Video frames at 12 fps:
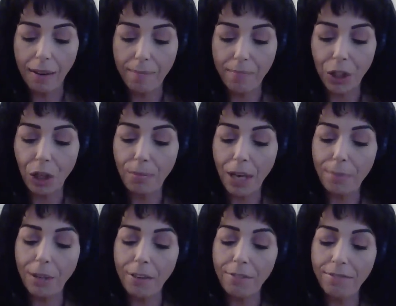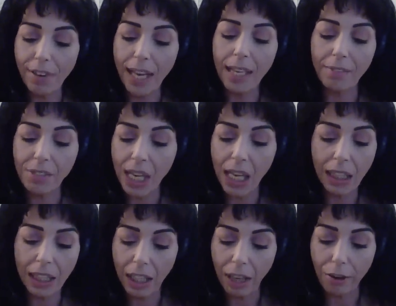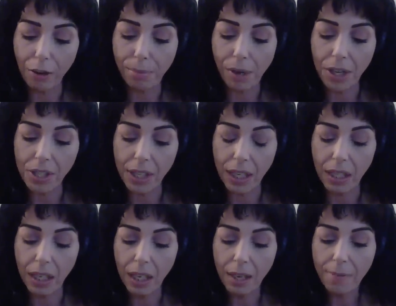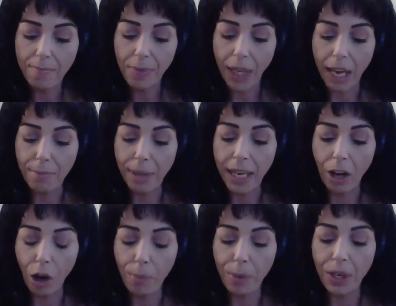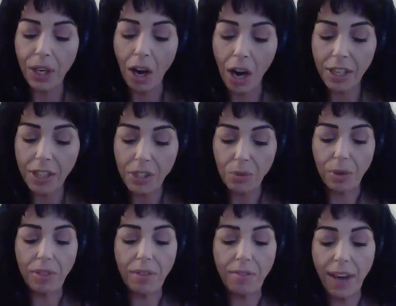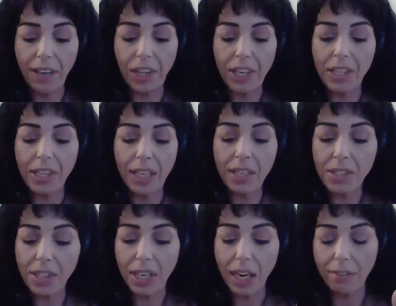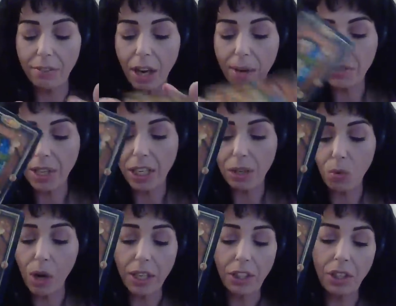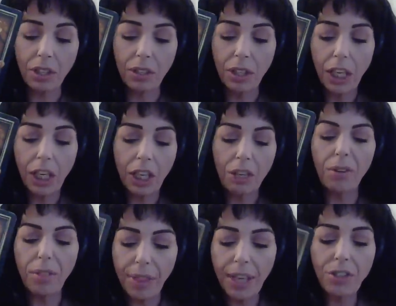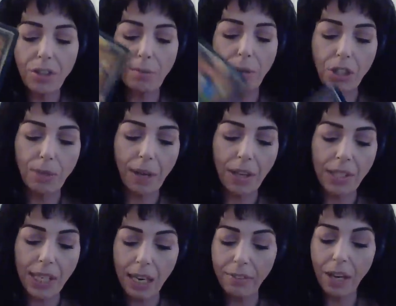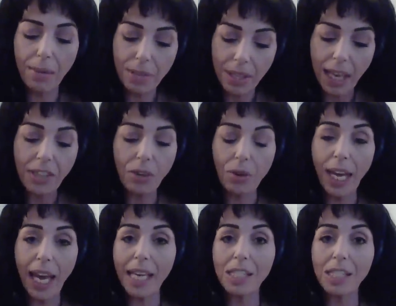You may be afraid of telling the other person and being open and honest with the fact that it is the Nine of Cups that you want. You don't think too much about the Ten of Cups, and that's okay.